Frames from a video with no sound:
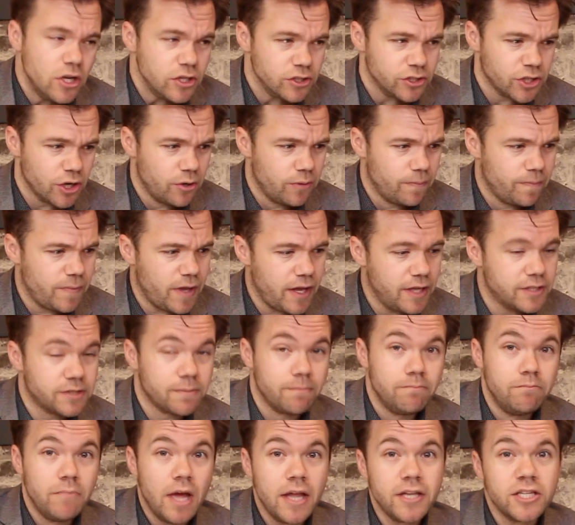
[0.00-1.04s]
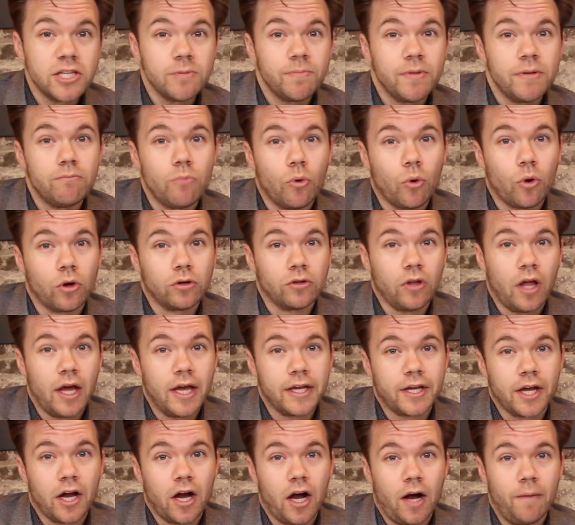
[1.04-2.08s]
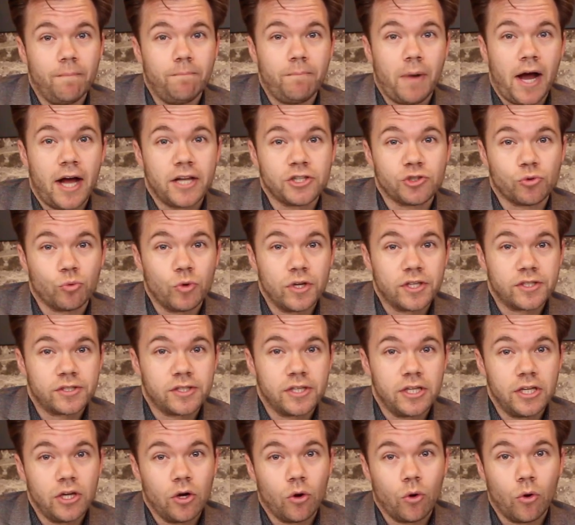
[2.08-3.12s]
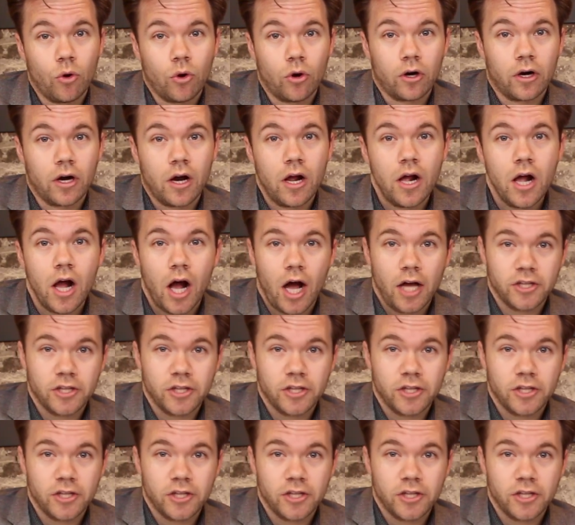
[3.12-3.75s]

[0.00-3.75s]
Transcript: so it's meant to be more like a batch whiskey or